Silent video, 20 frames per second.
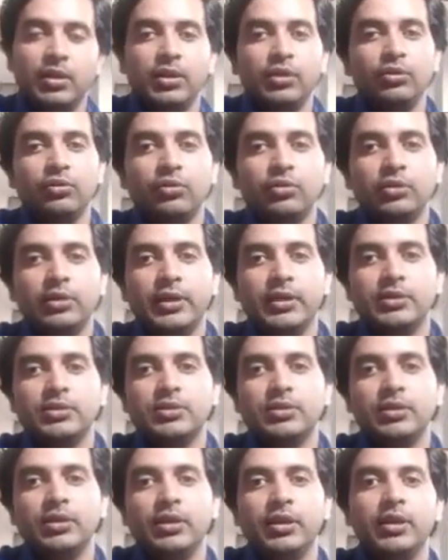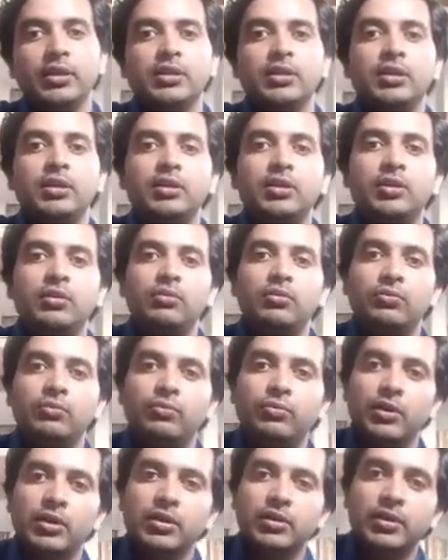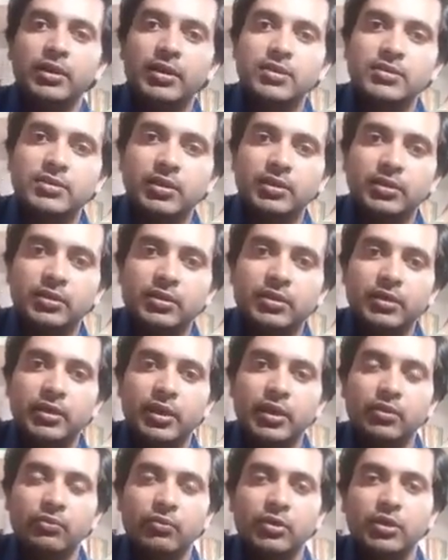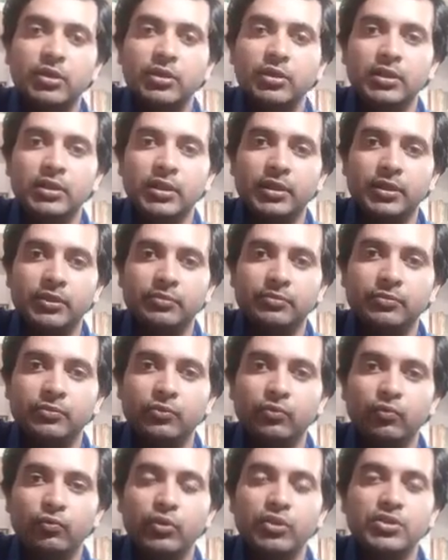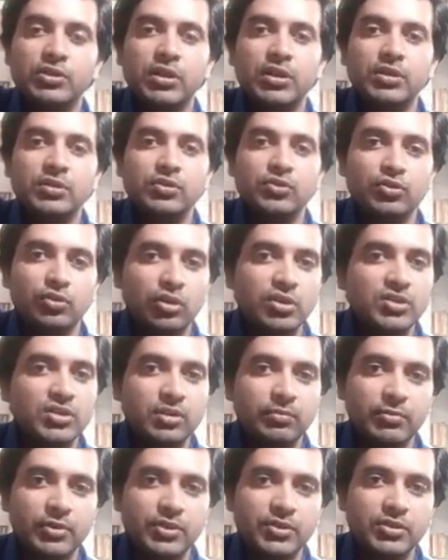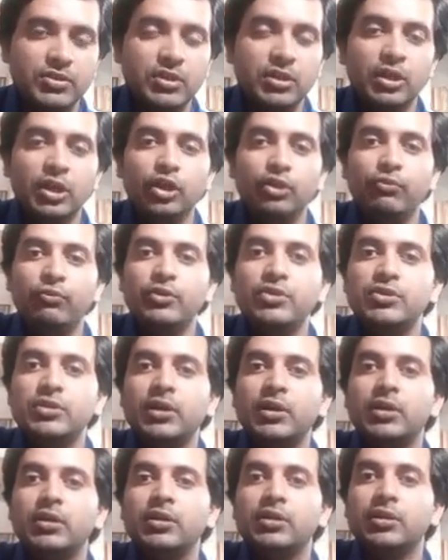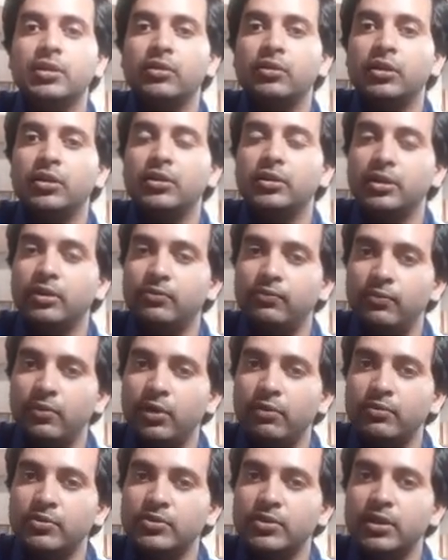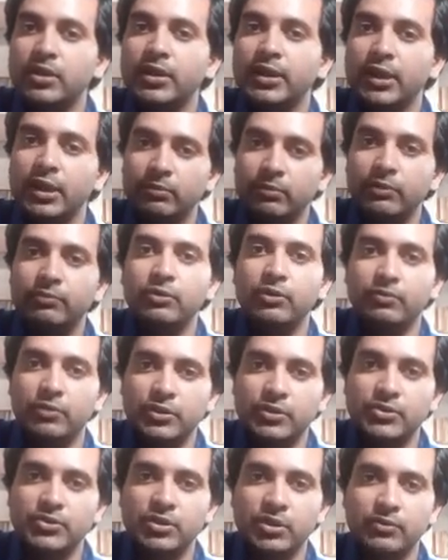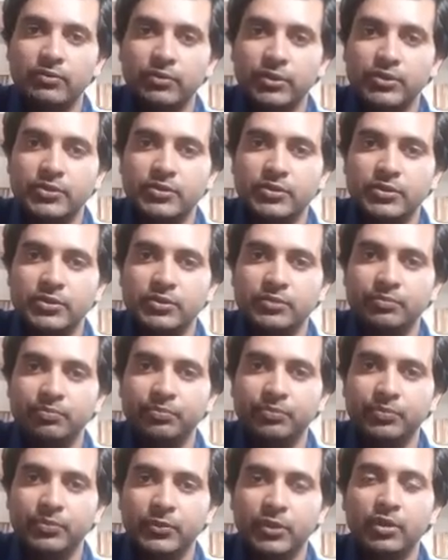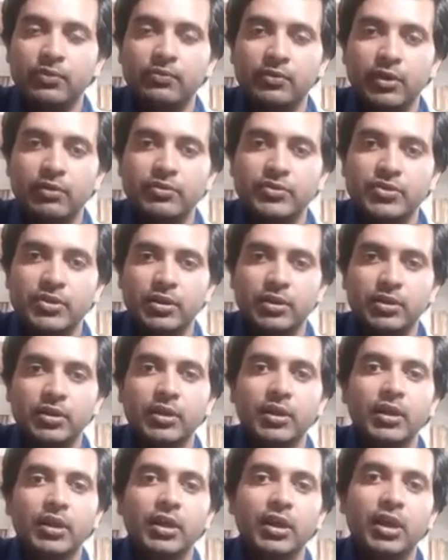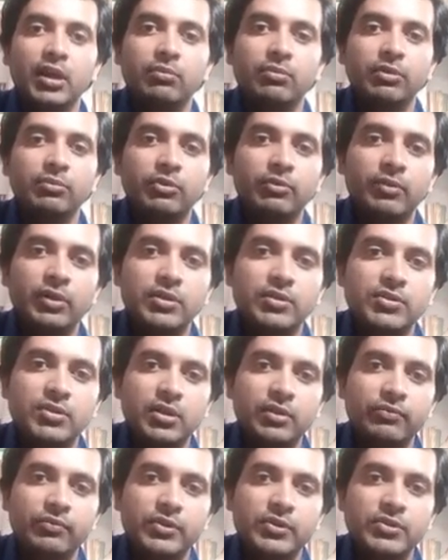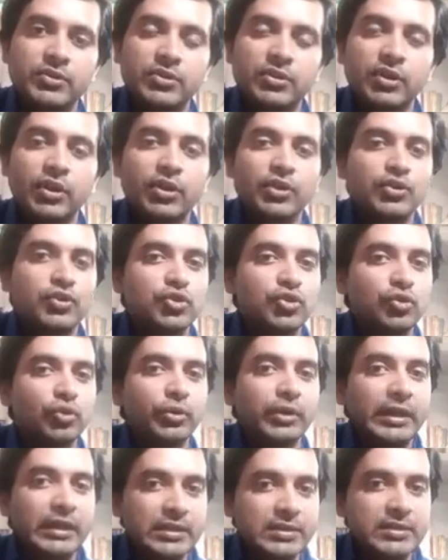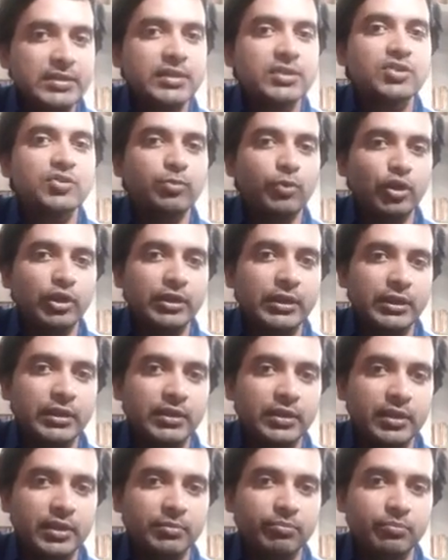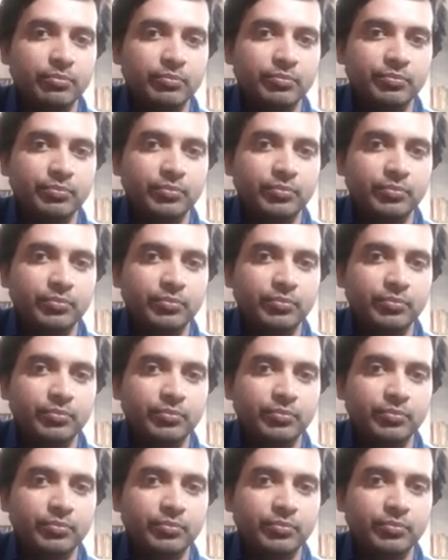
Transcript: You know that in the water hyacinth and water lily, which are not submerged, which are their flowers are above the water surface. Their flowers are above the water surface, so insects pollinate them.